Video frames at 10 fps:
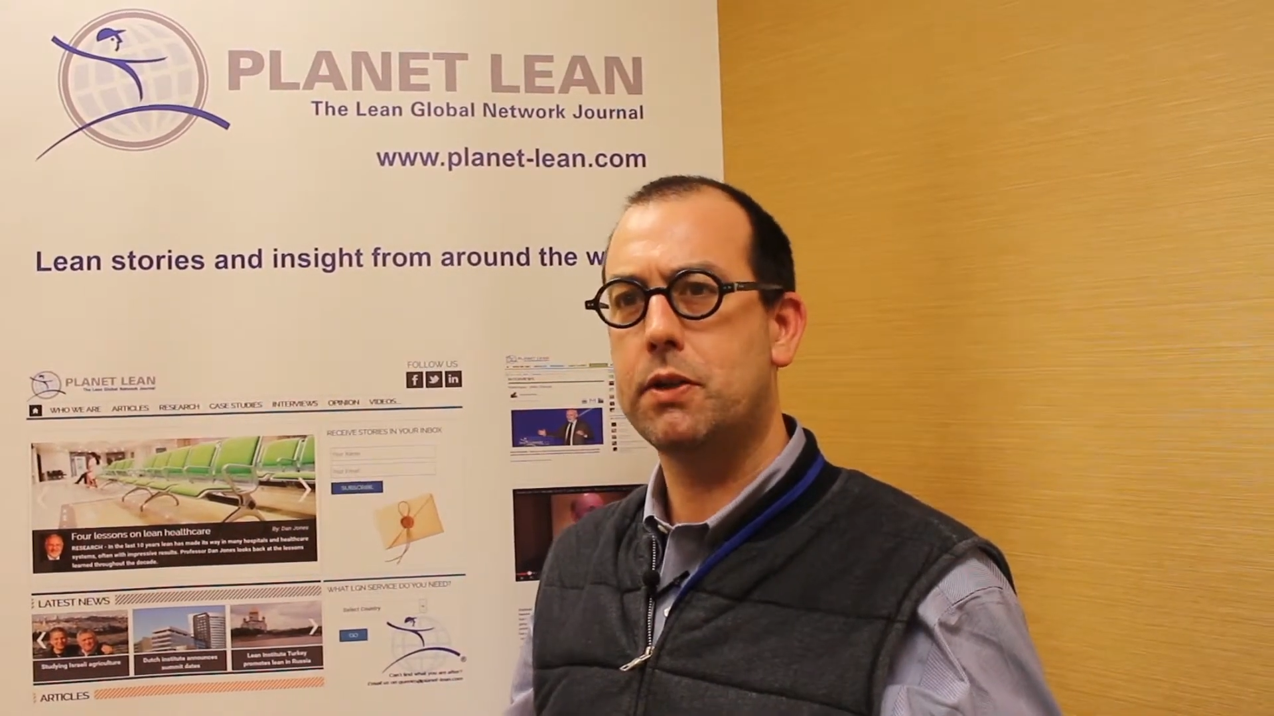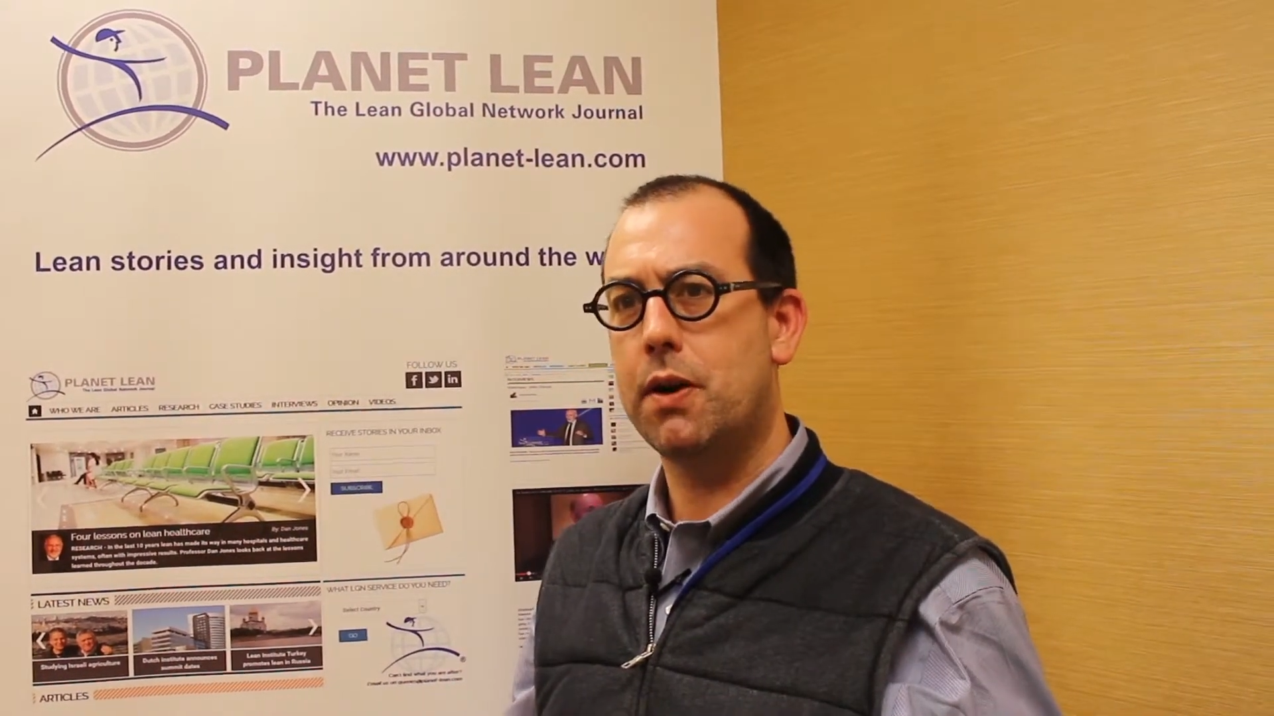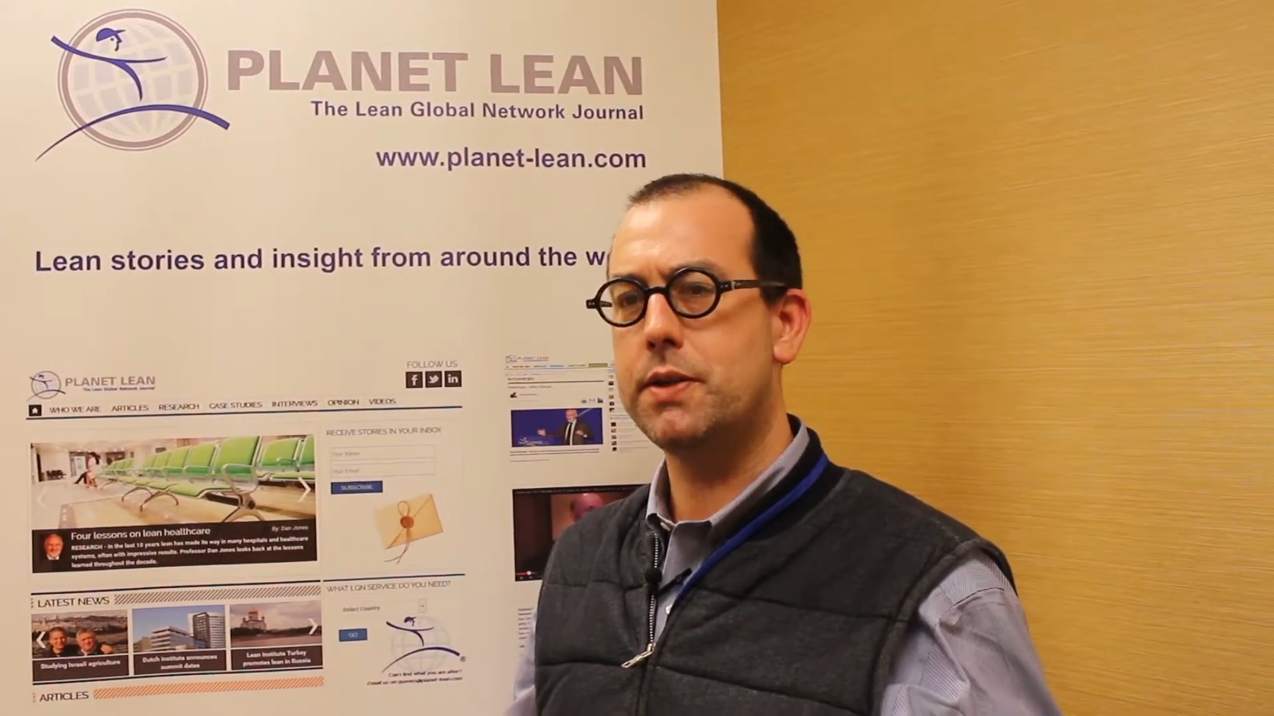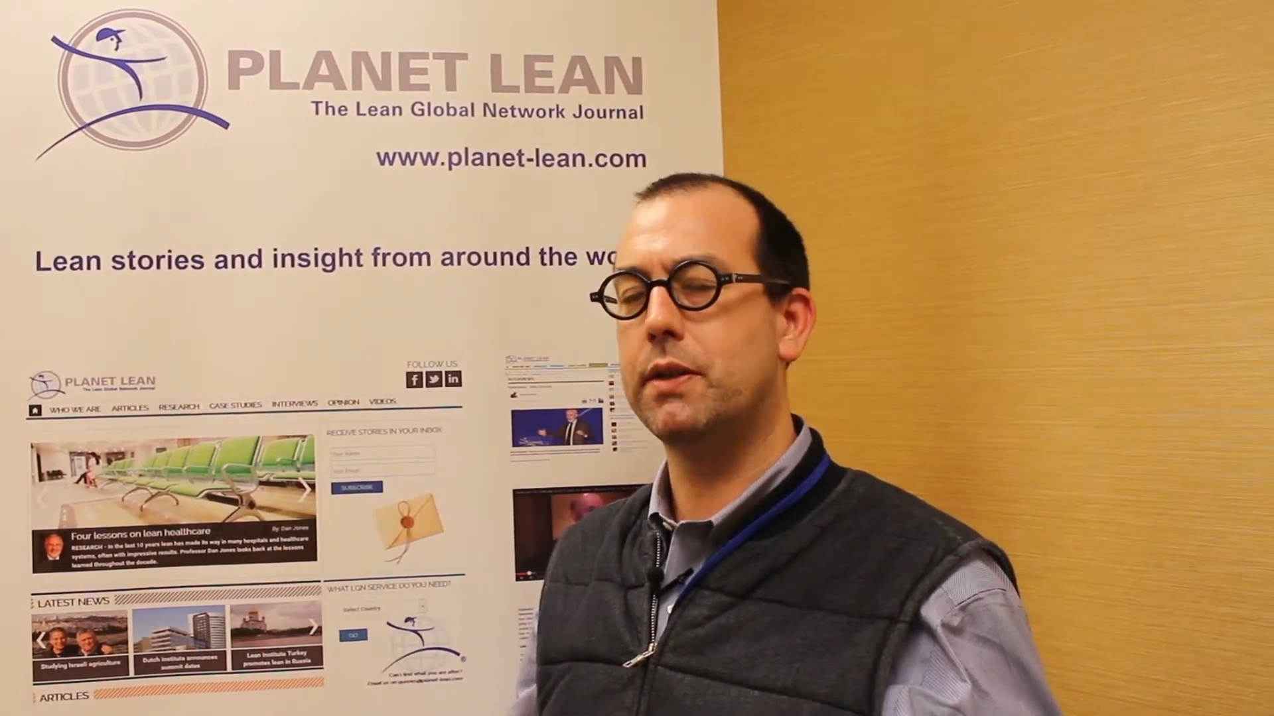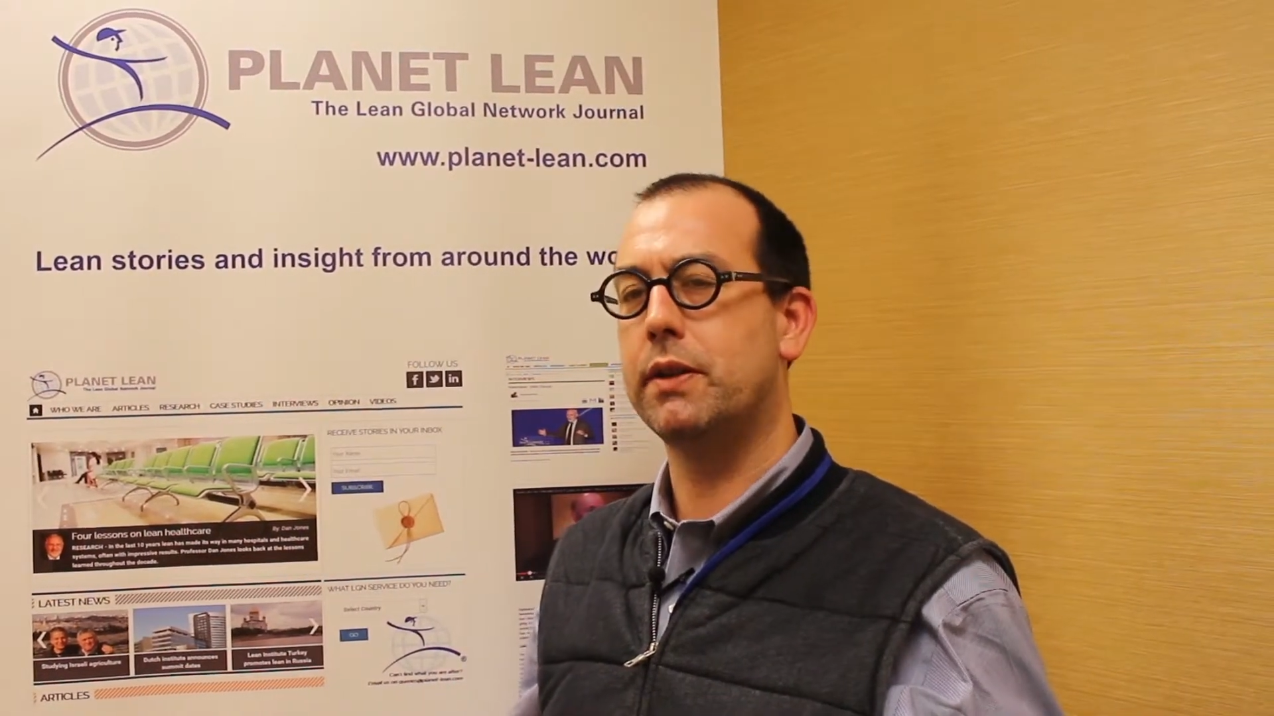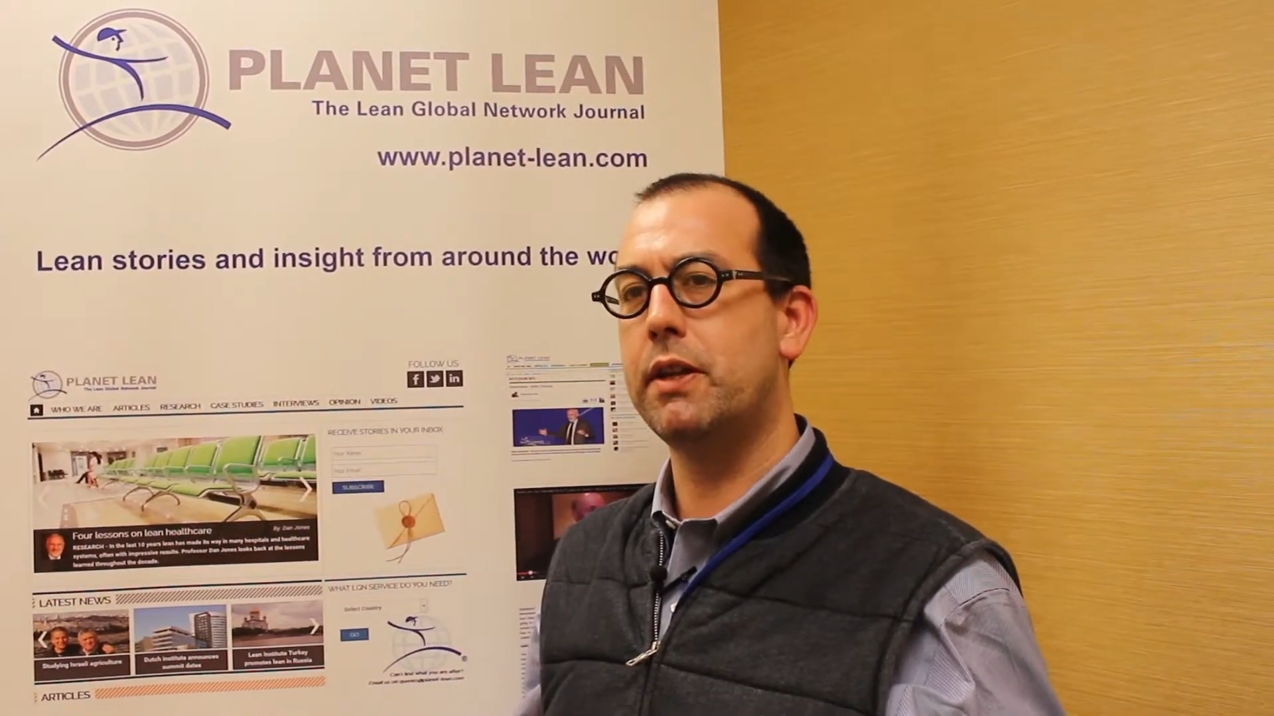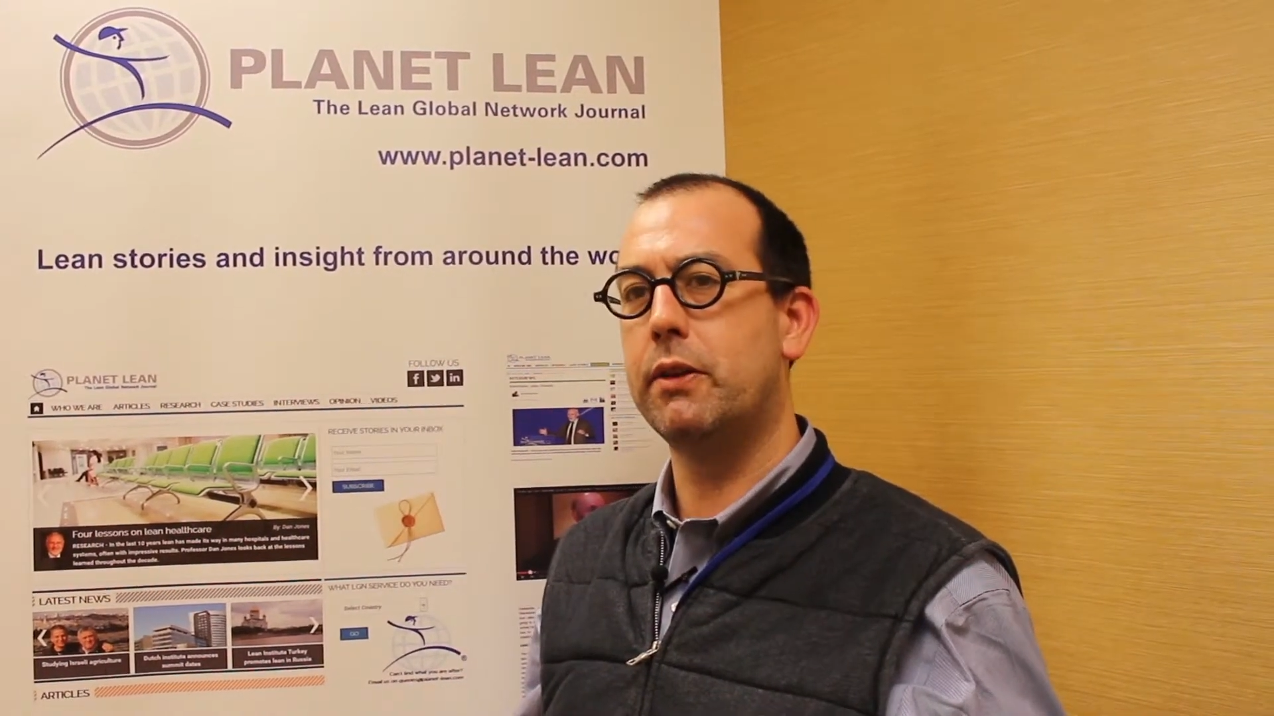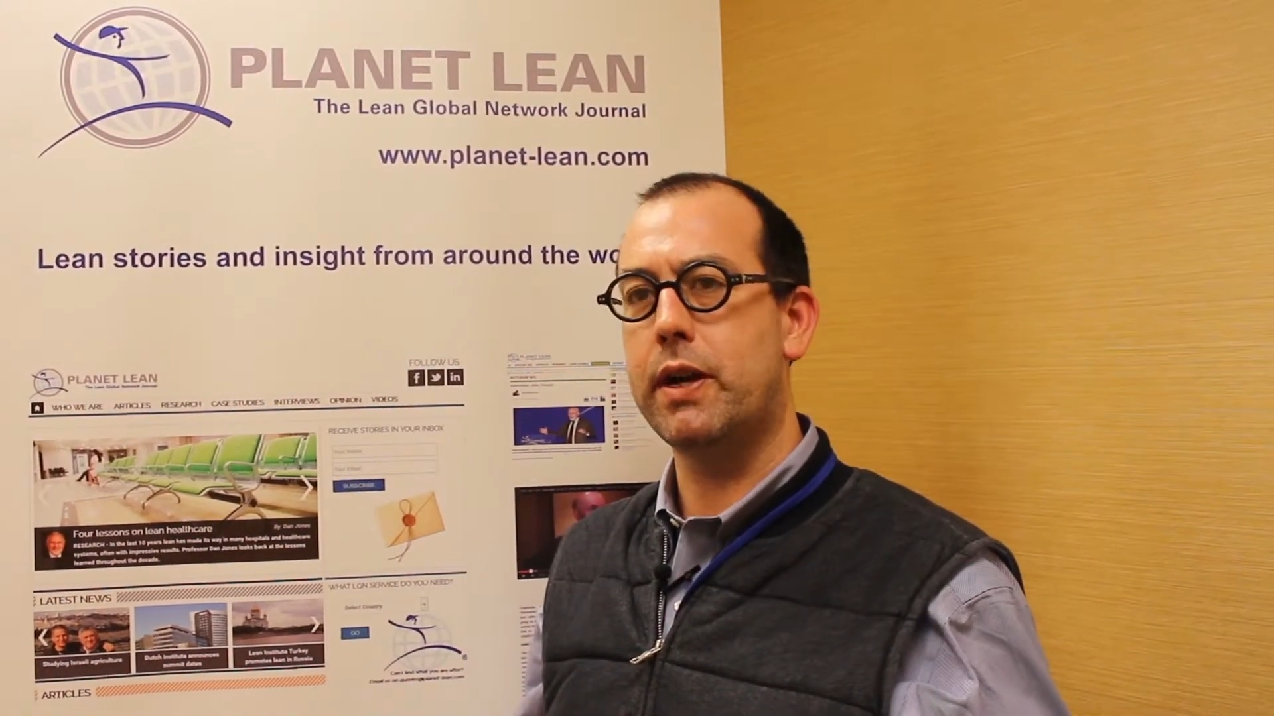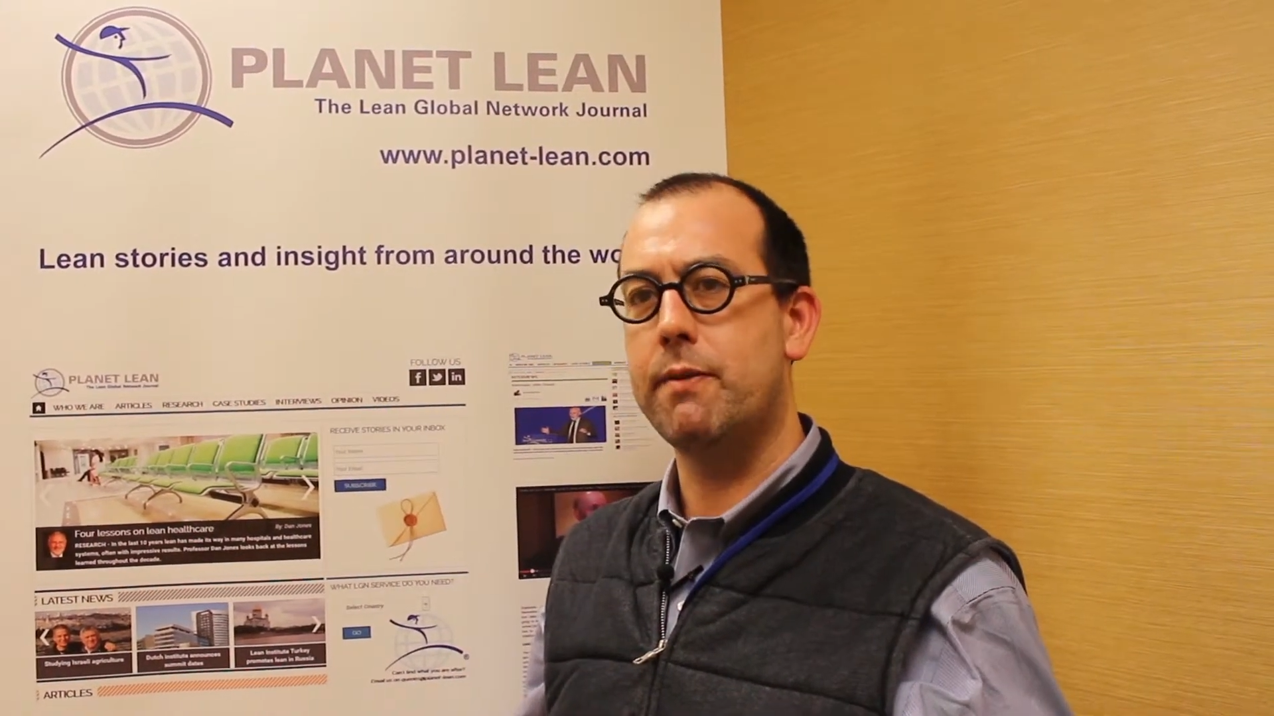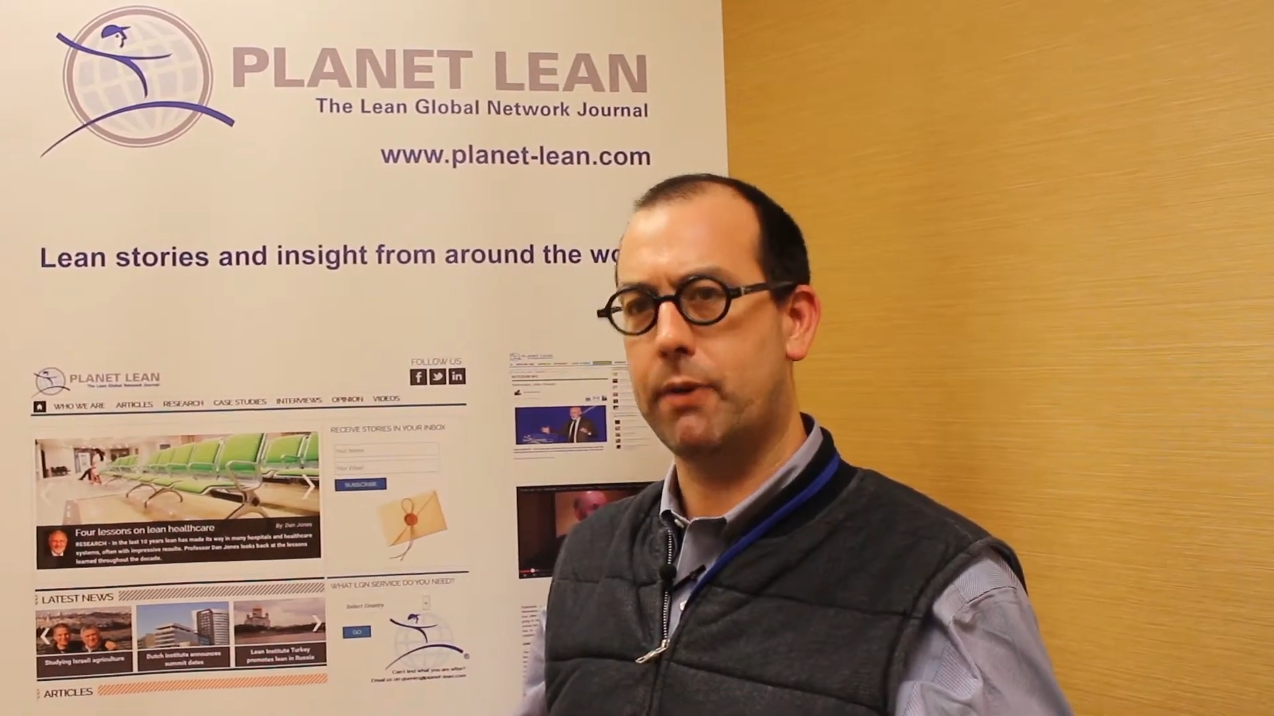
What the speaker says: constantly looking